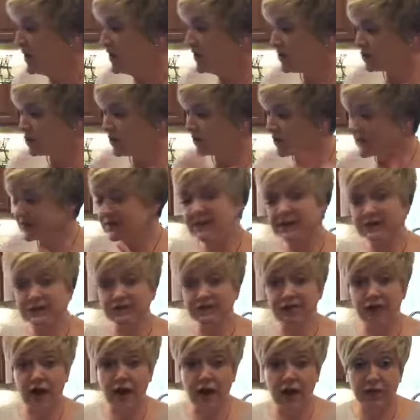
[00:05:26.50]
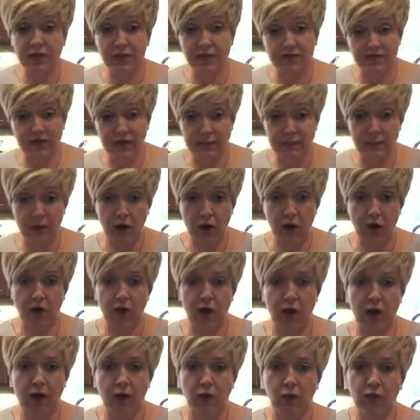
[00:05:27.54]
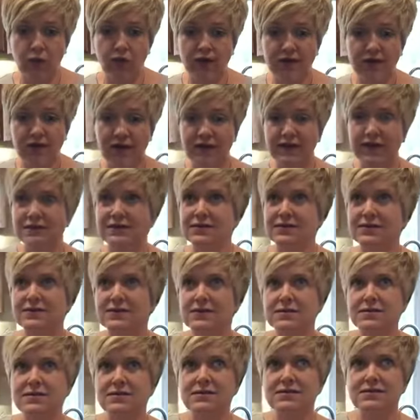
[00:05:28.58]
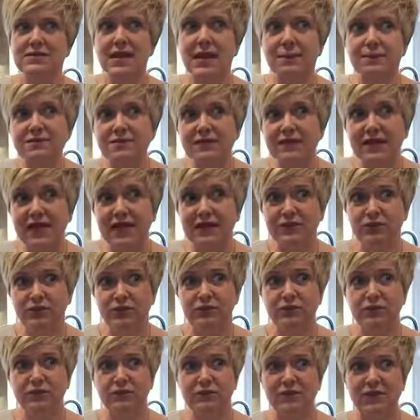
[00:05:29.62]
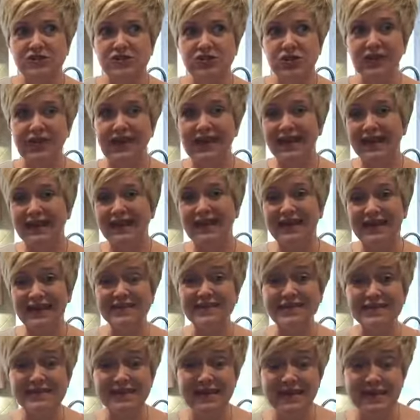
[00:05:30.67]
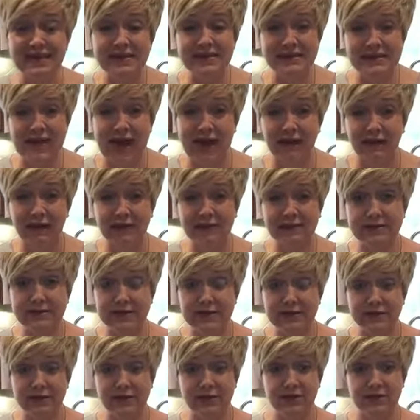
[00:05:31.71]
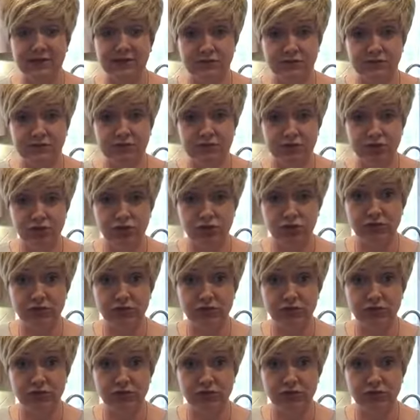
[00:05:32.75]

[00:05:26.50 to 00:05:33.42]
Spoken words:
So this is the other fun part. One of the tips that I do, especially to get kids to eat salads and to do